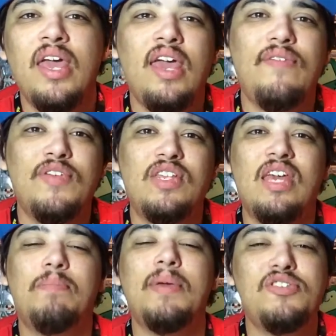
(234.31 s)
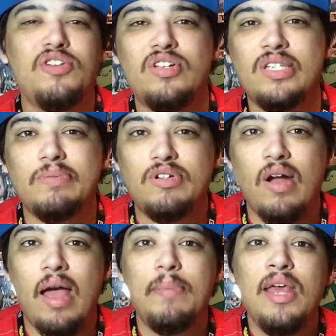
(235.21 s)
If you did, be sure to
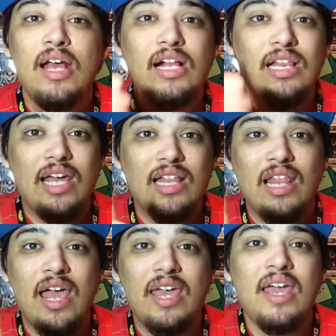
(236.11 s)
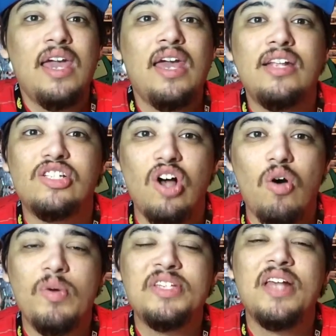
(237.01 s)
subscribe, click like, and as
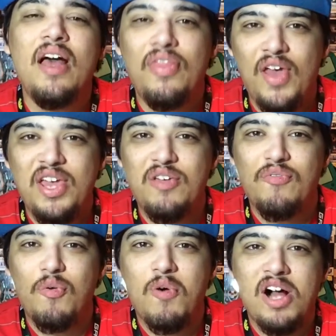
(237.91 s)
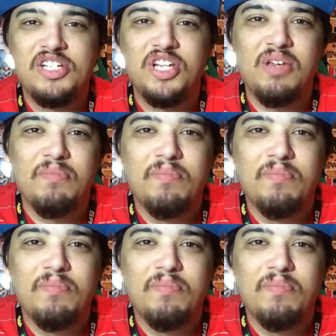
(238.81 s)
always, thank you for watching.